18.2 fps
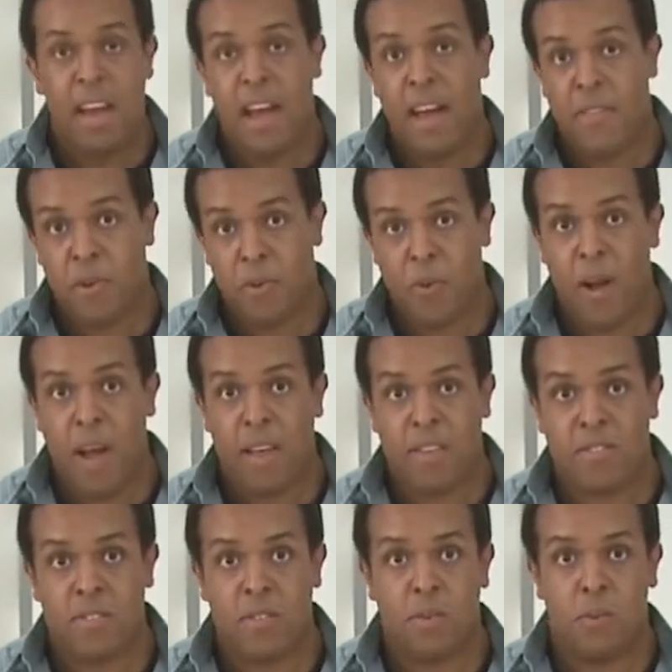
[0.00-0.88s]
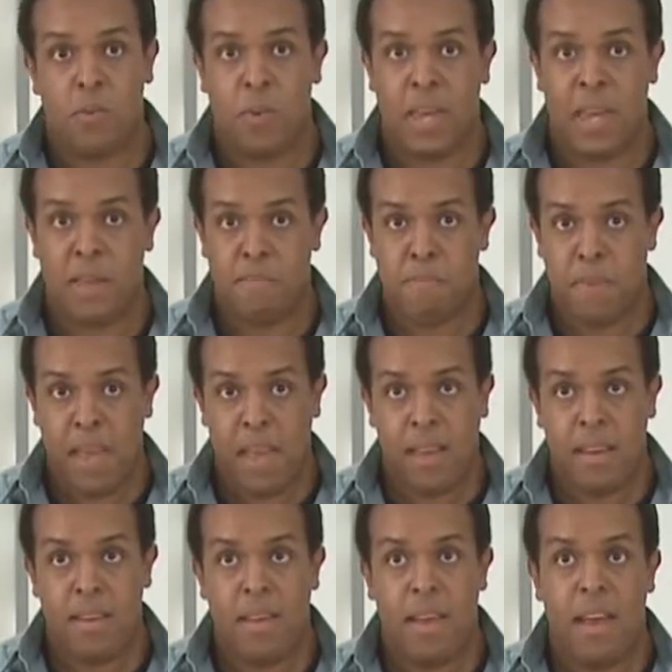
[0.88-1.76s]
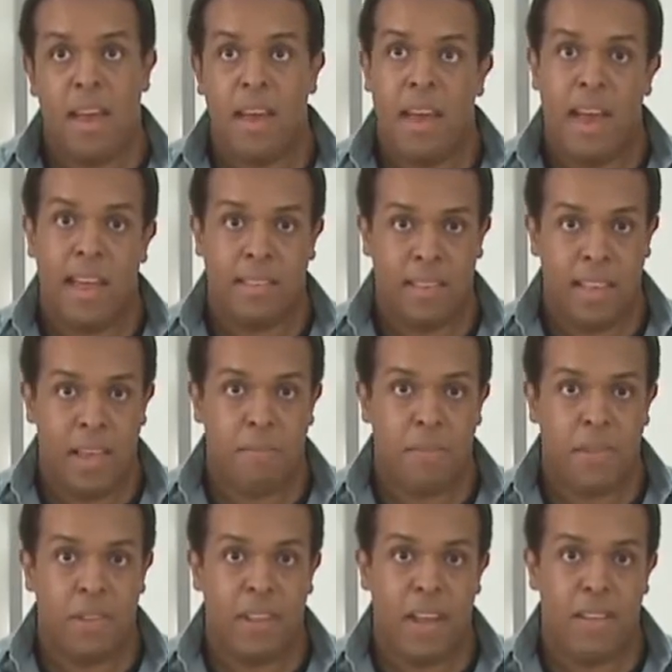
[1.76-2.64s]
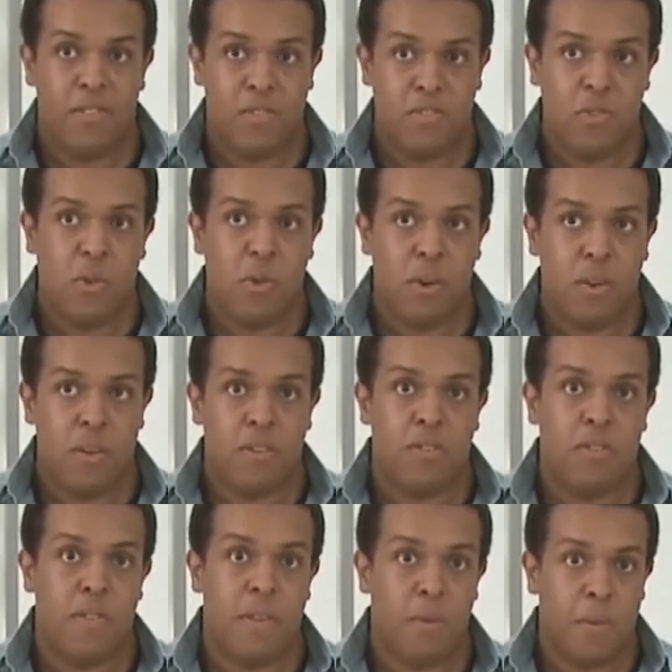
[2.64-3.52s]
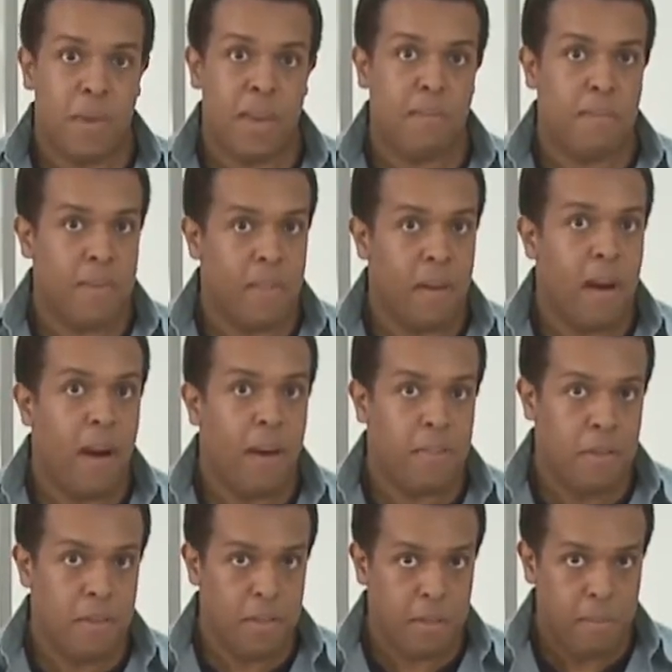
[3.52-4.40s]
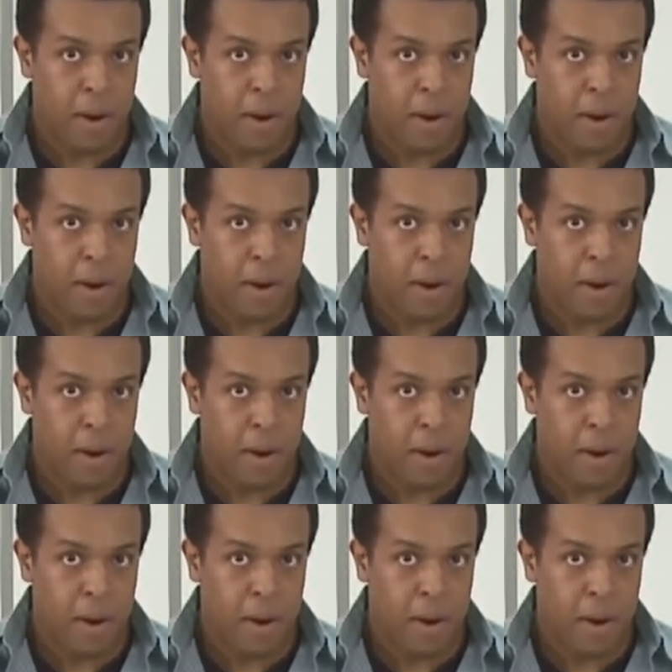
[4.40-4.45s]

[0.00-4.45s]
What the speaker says: and the rest we can pin and label and store so that we can be the author of the